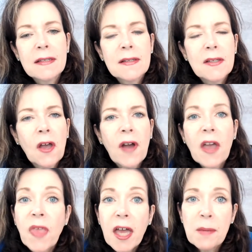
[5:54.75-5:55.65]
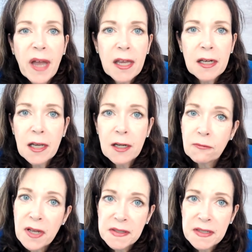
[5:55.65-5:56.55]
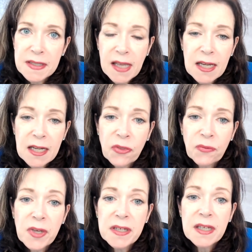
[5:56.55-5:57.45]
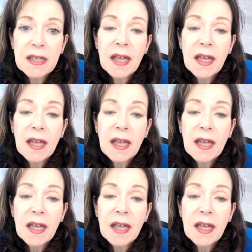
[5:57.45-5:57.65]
So I thought about it and it was design in 3D.